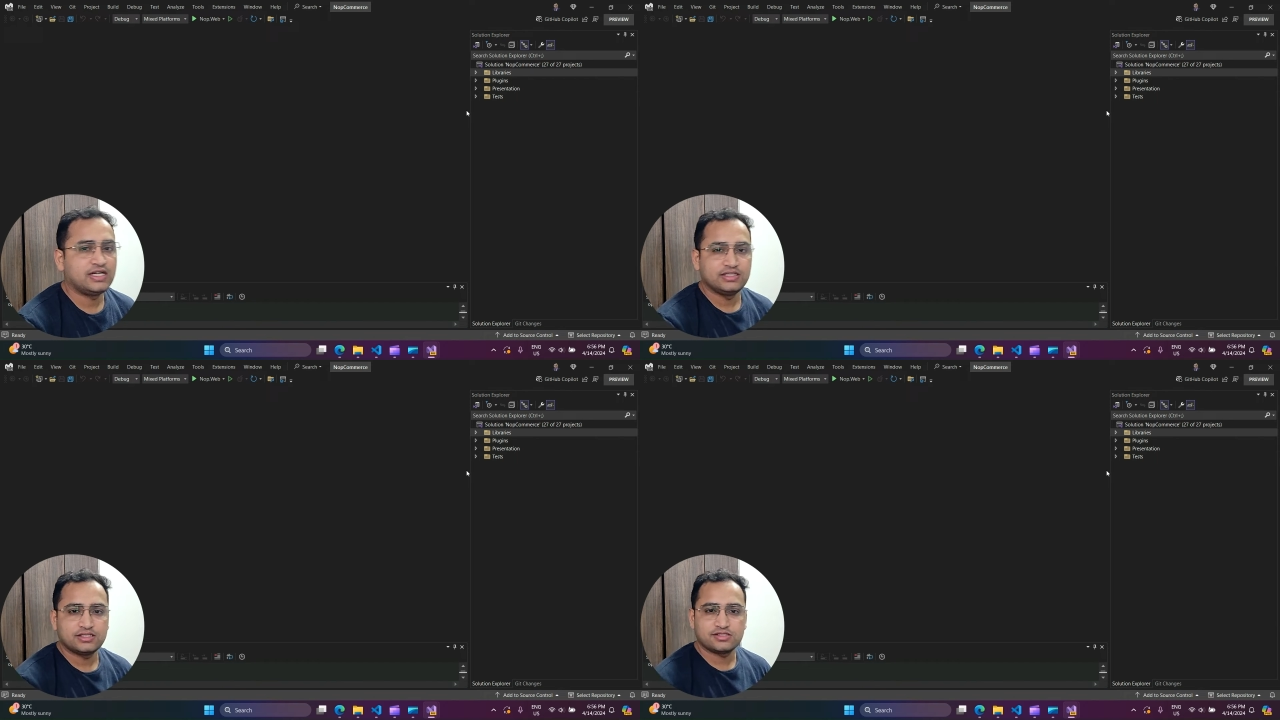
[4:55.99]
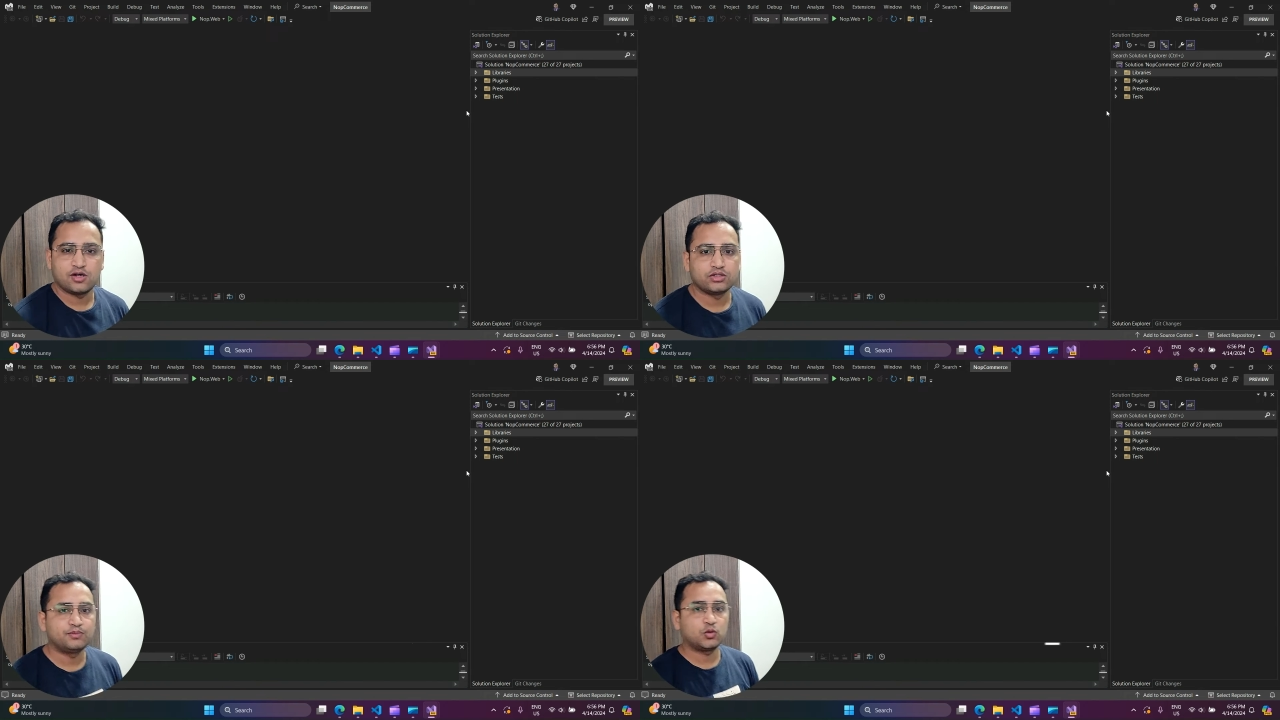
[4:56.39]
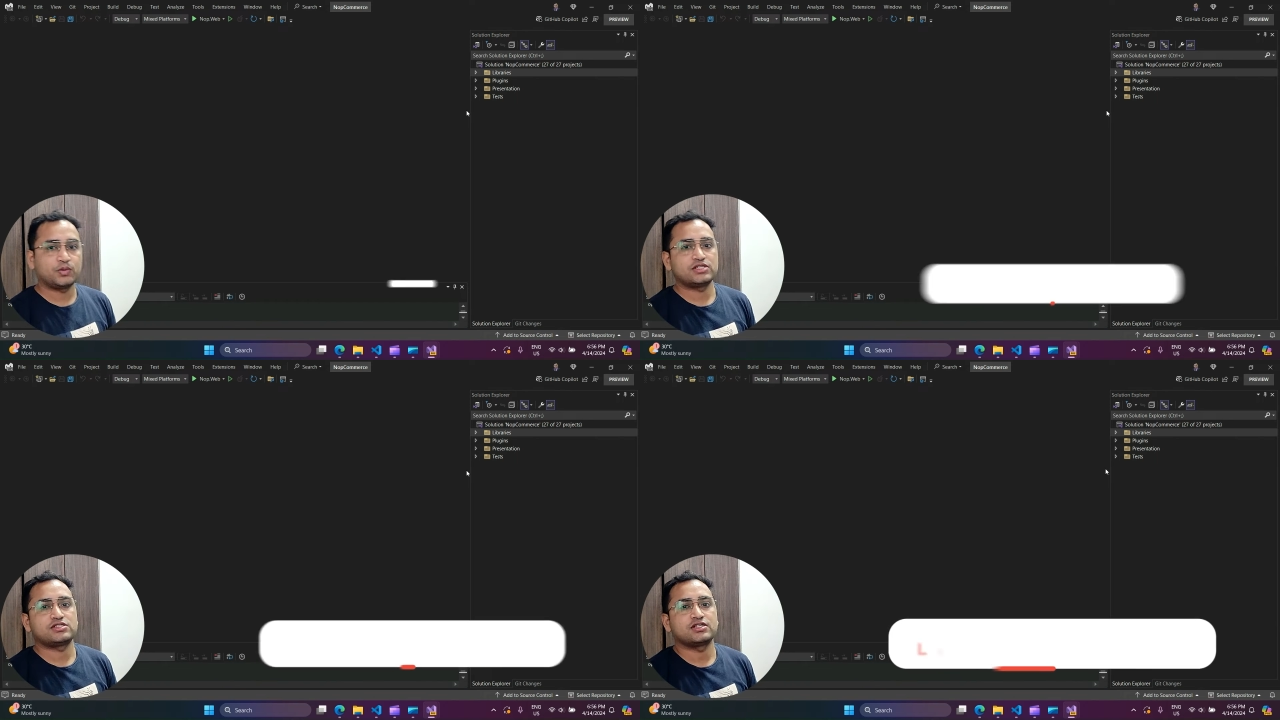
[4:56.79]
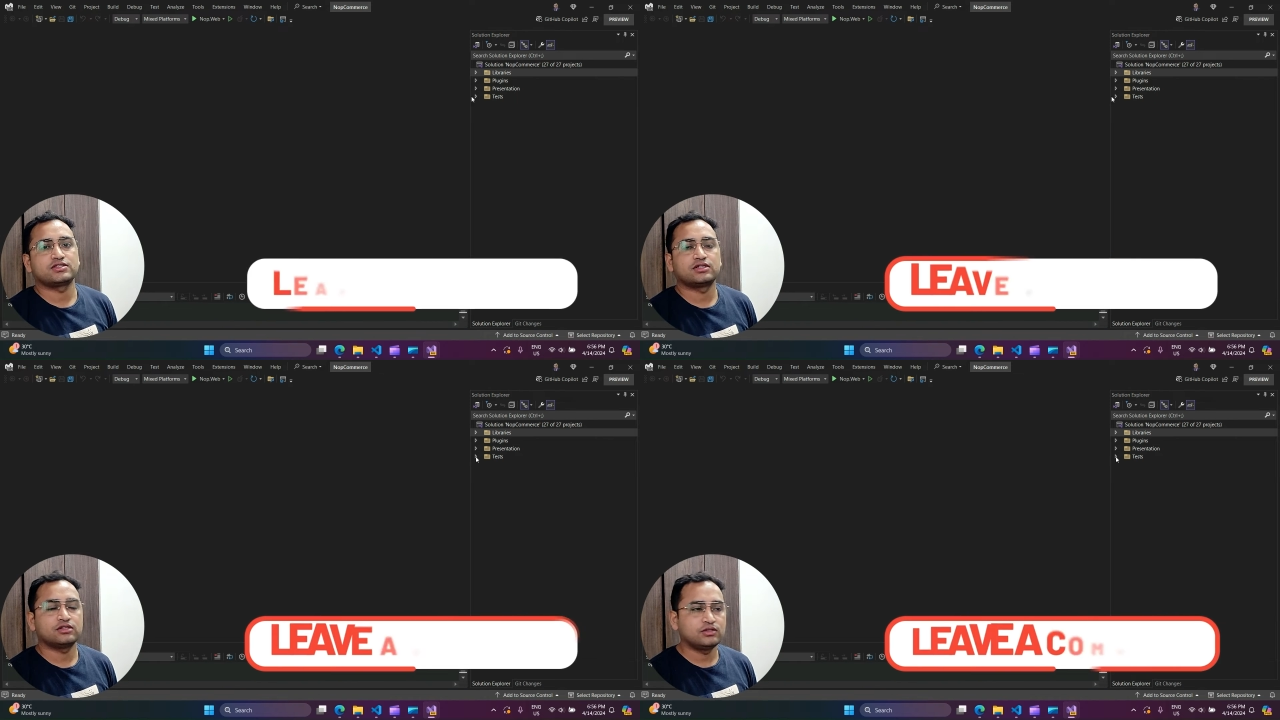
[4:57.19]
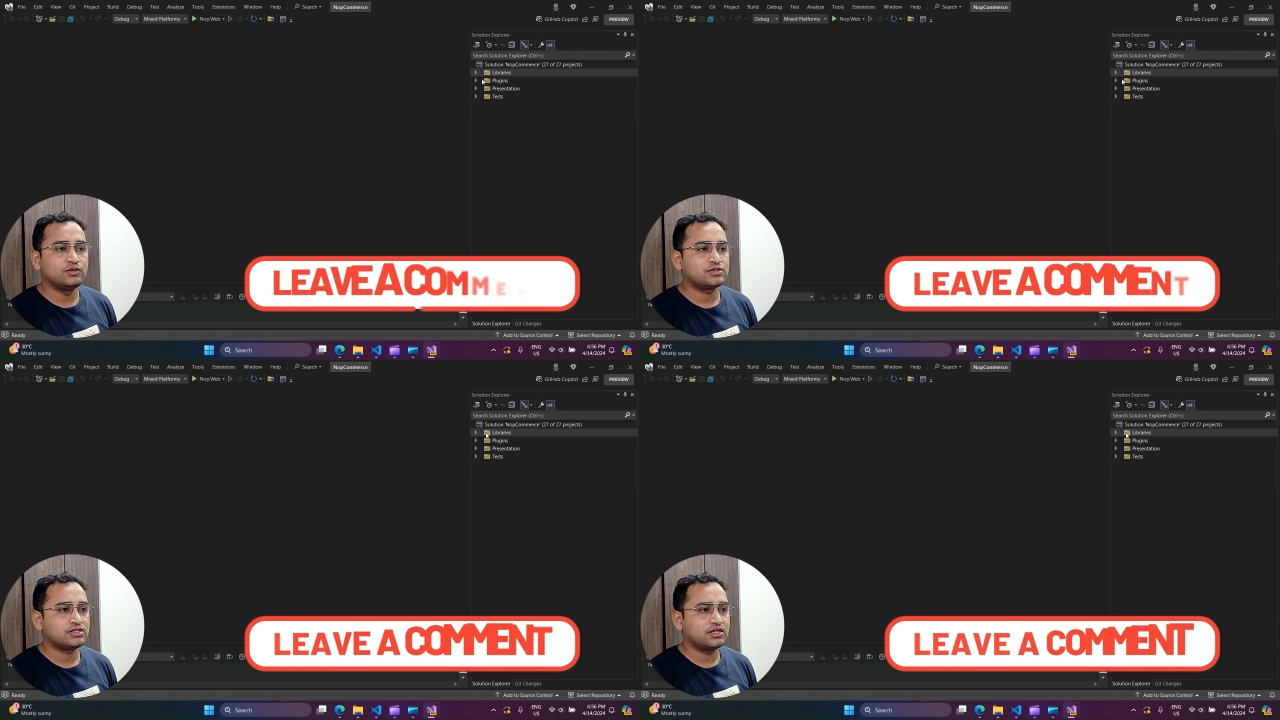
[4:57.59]
and this is how the proper structure
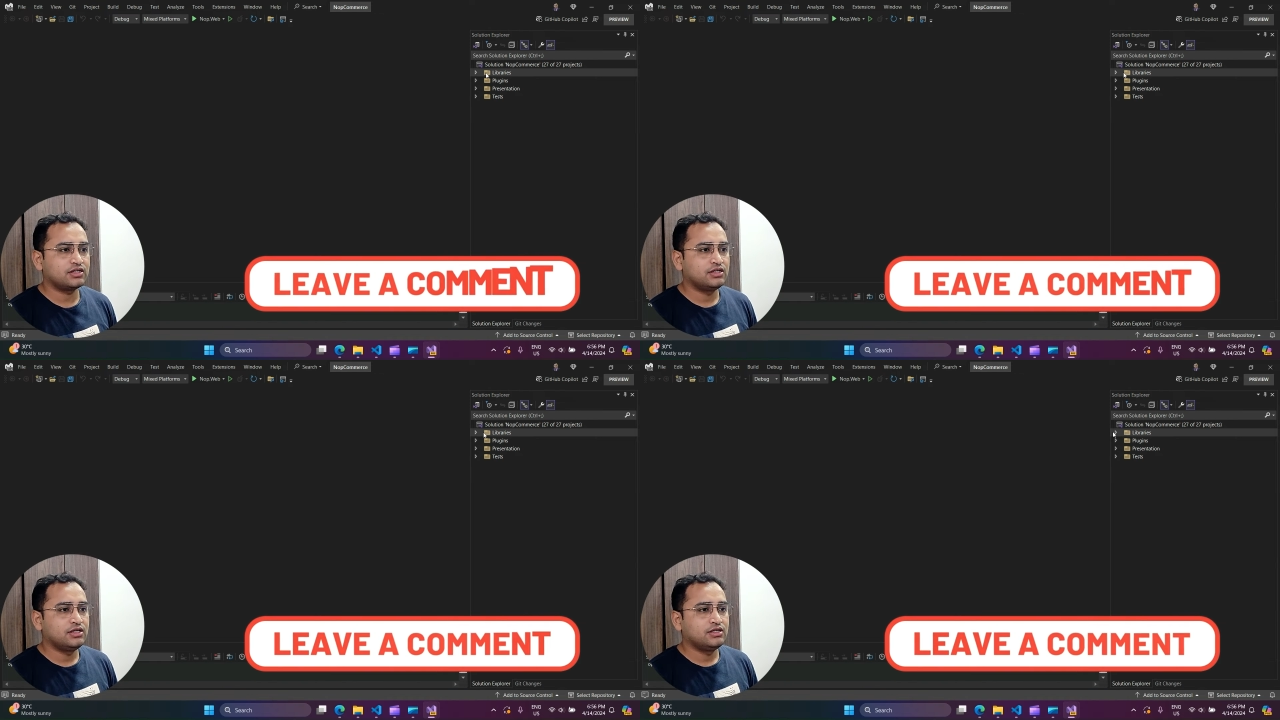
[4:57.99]
looks like